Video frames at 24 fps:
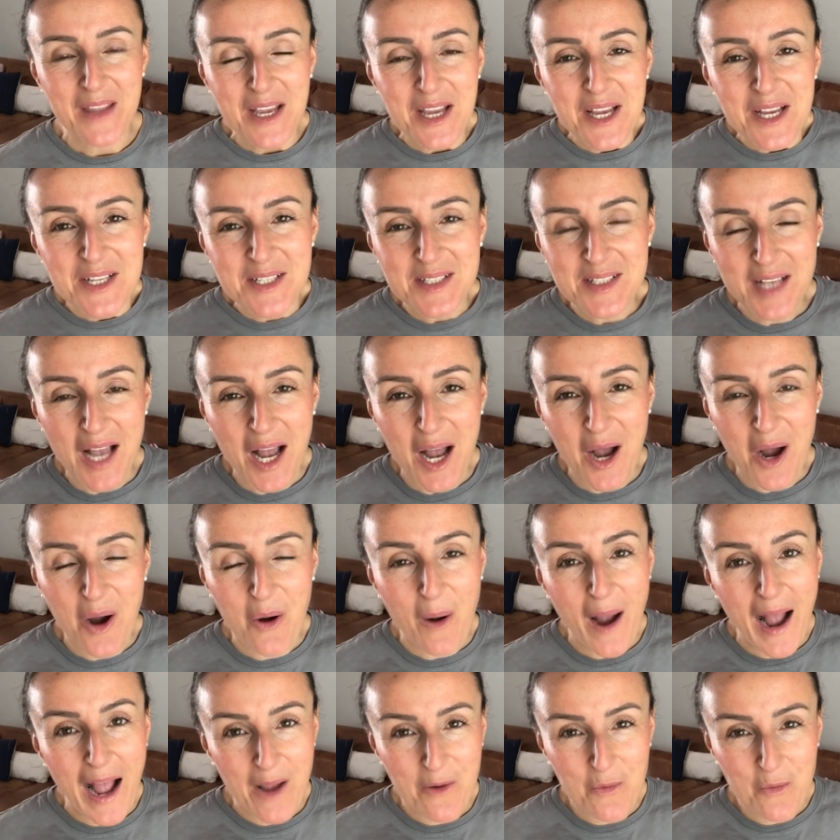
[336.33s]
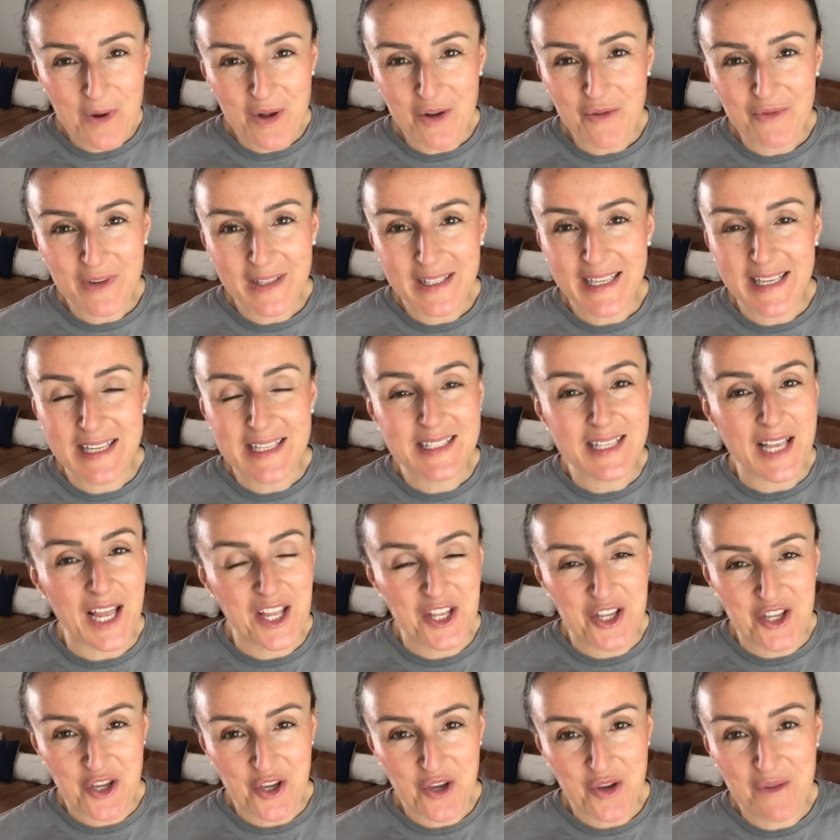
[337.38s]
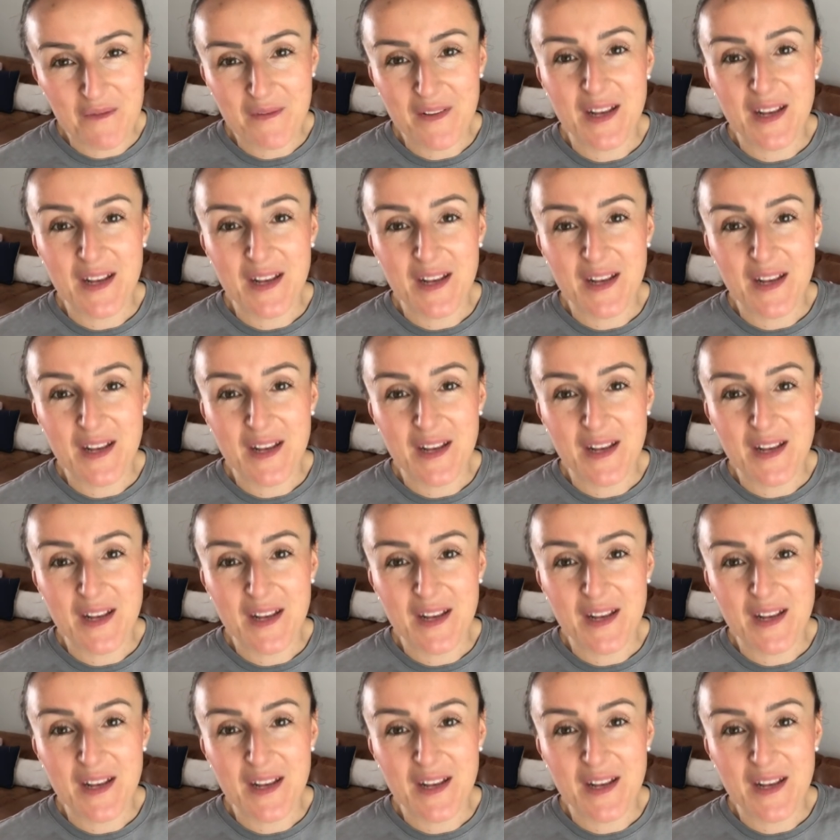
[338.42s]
So I will release a new